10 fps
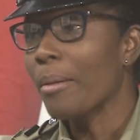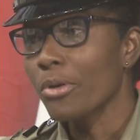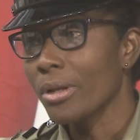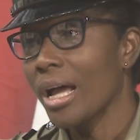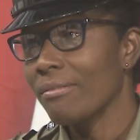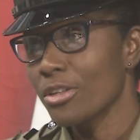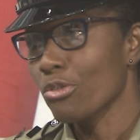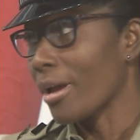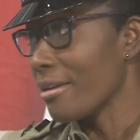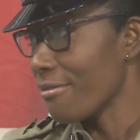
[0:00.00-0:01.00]
I'm going to have a
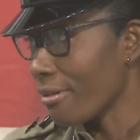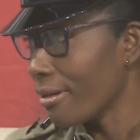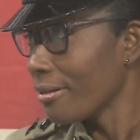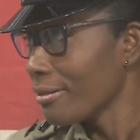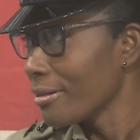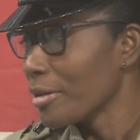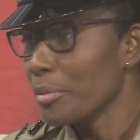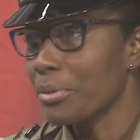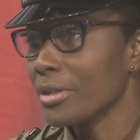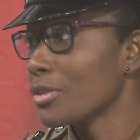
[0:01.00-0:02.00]
driver,
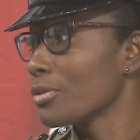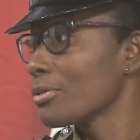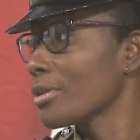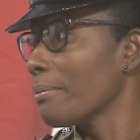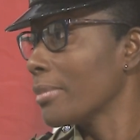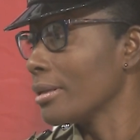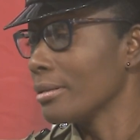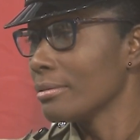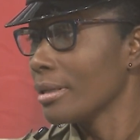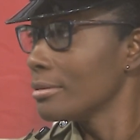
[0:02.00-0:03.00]
yeah. be it
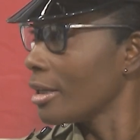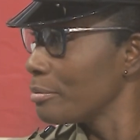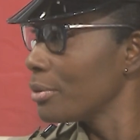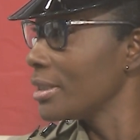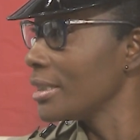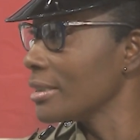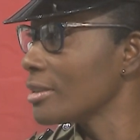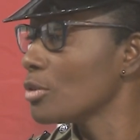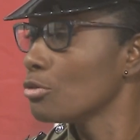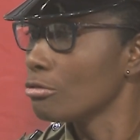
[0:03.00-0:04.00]
somebody, non
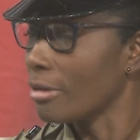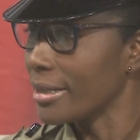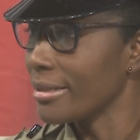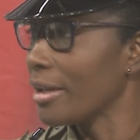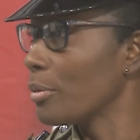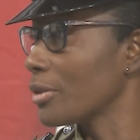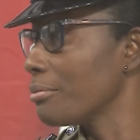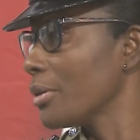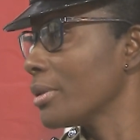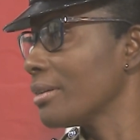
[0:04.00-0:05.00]
police, mm-hmm. right there with
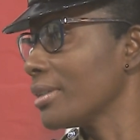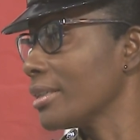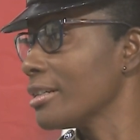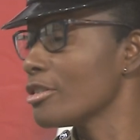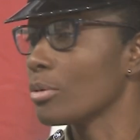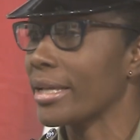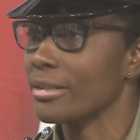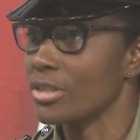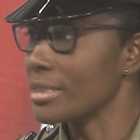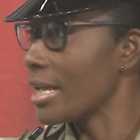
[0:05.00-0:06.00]
me with a vehicle so I
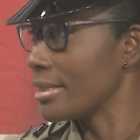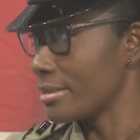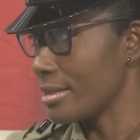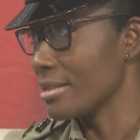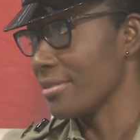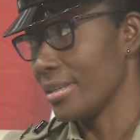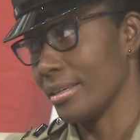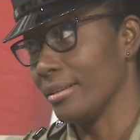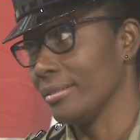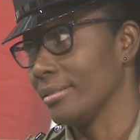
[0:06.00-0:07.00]
could just enter in the
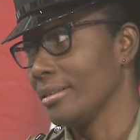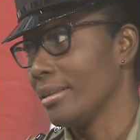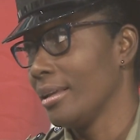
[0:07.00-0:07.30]
vehicle. And